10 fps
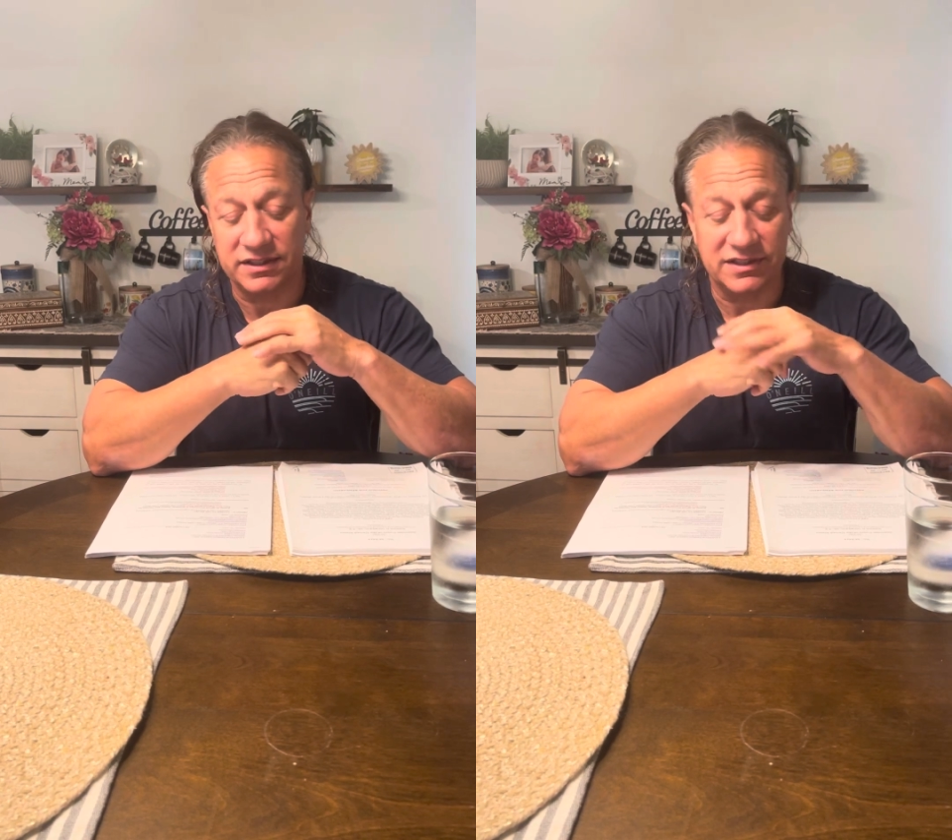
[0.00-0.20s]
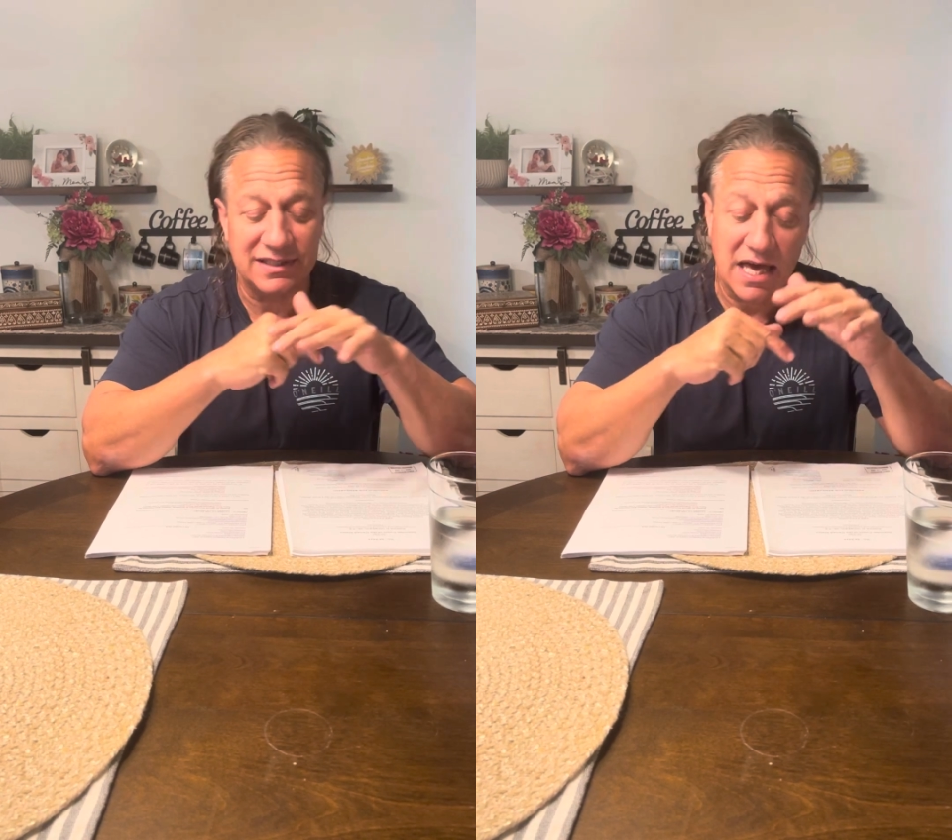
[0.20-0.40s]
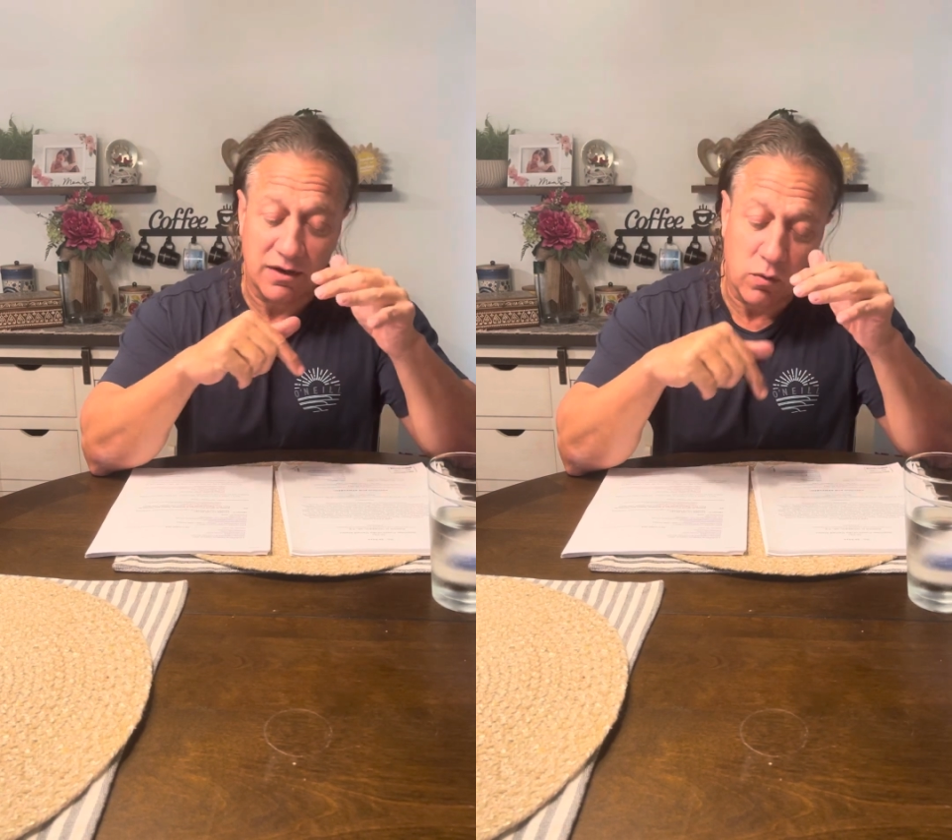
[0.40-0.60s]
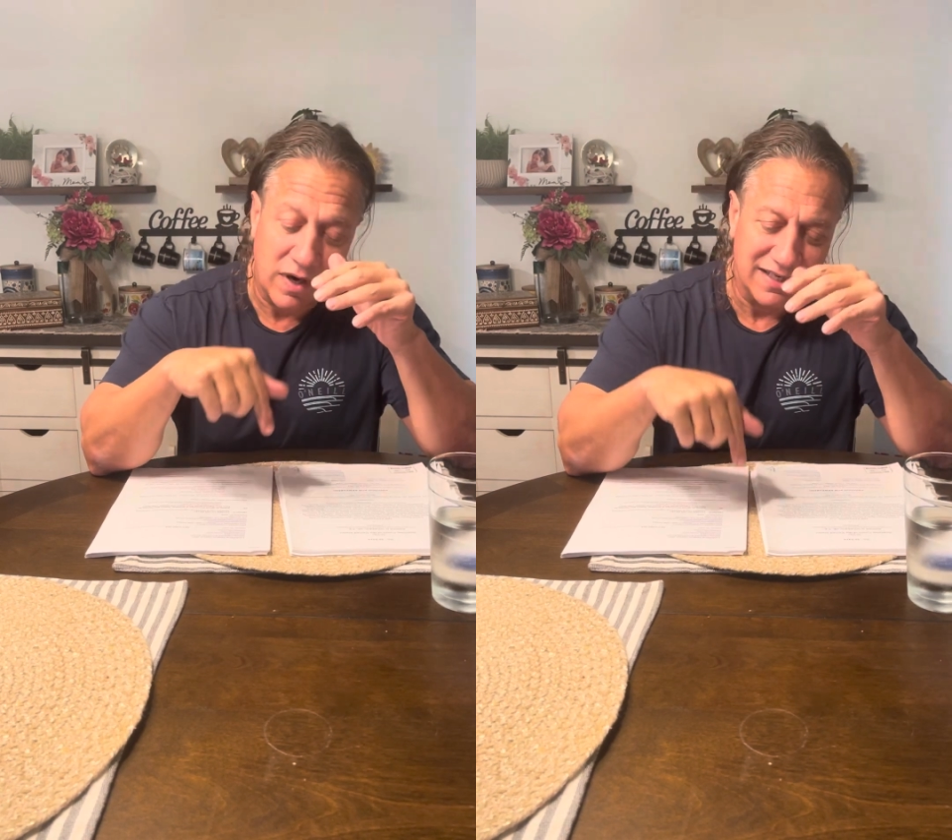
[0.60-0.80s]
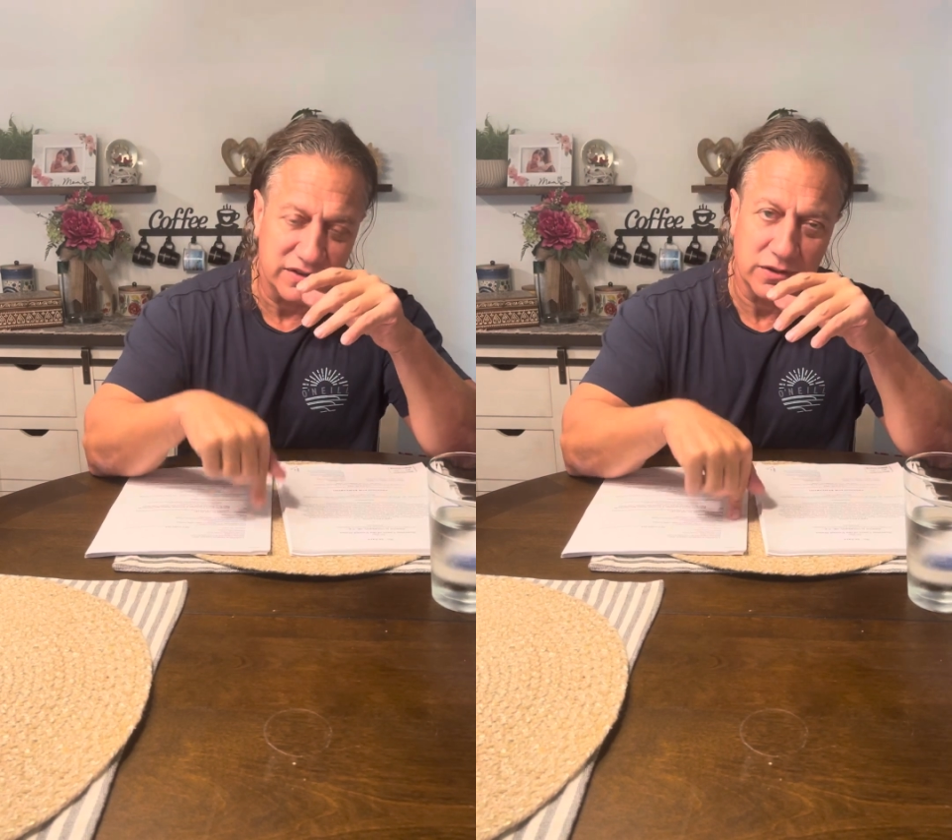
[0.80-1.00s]
Just not
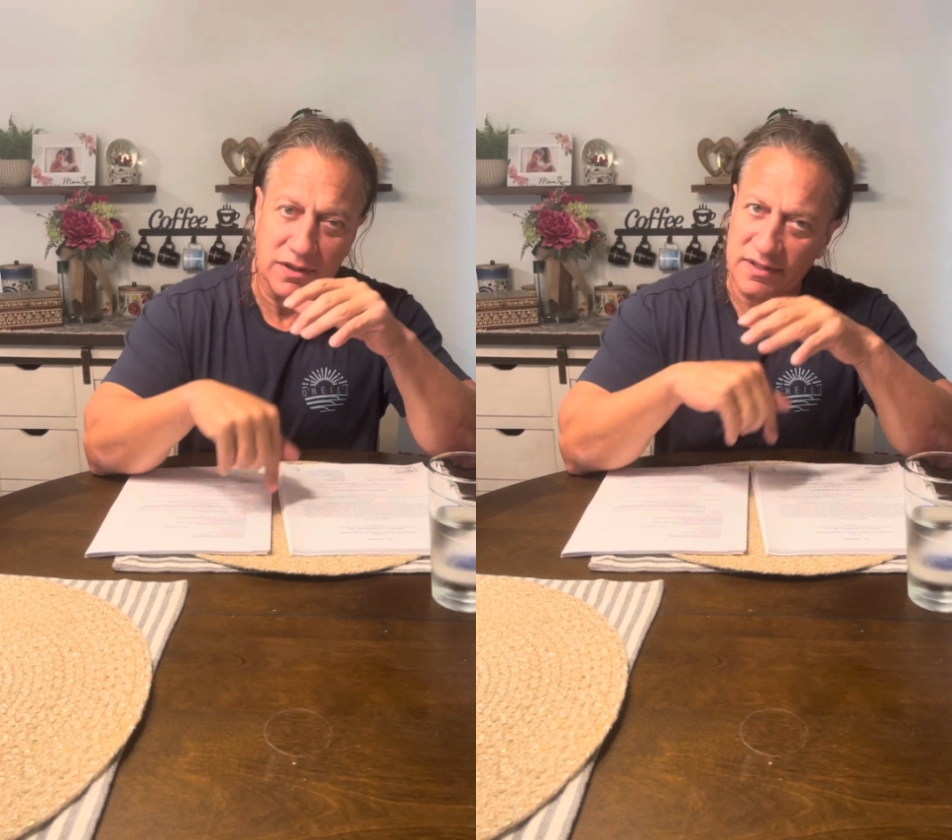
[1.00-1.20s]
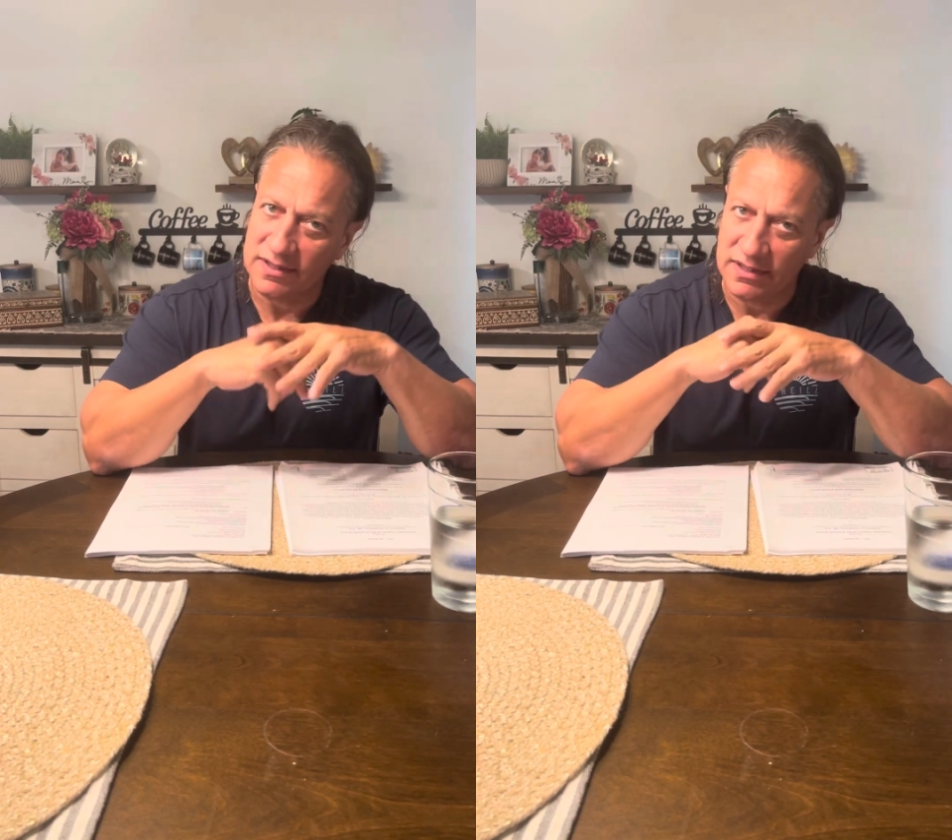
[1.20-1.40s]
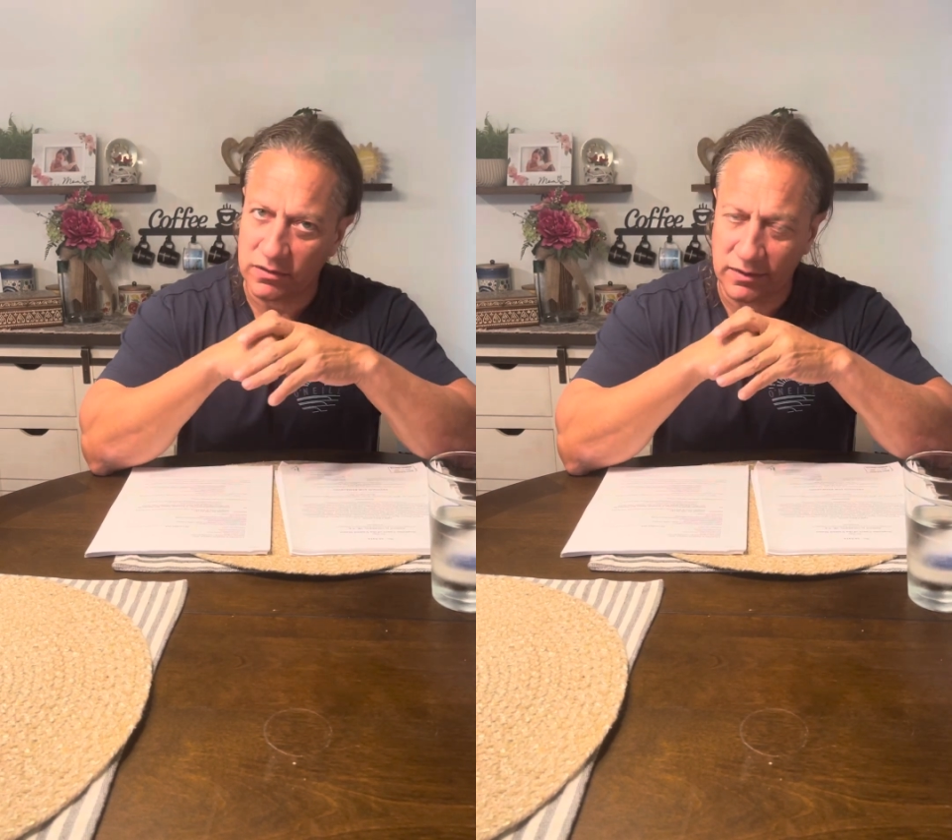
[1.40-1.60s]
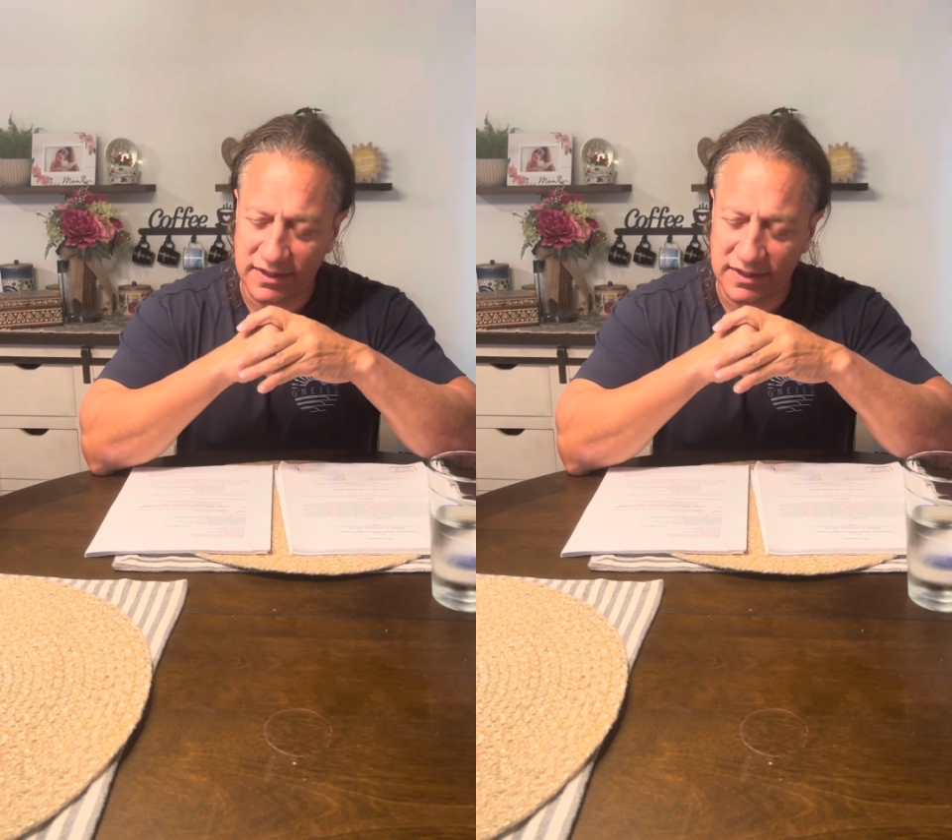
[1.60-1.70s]
quite as good as this one.